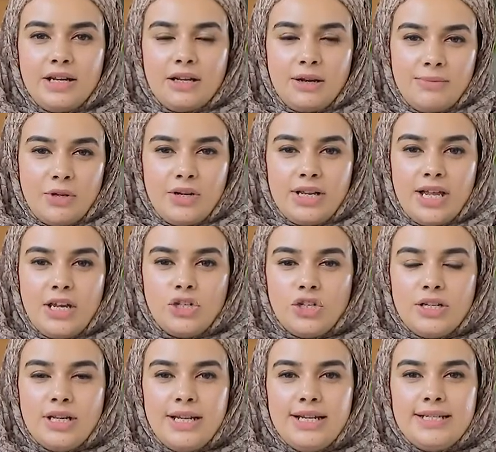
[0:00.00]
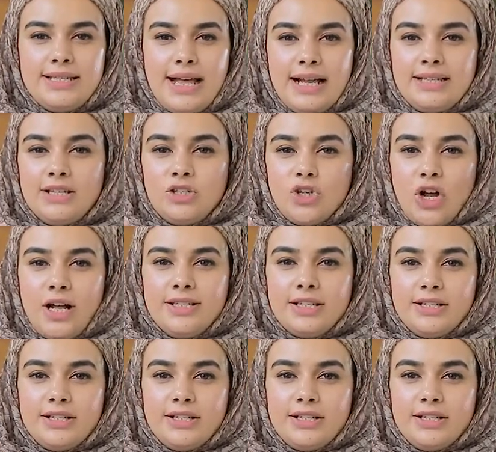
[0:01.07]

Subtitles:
in communication is that the child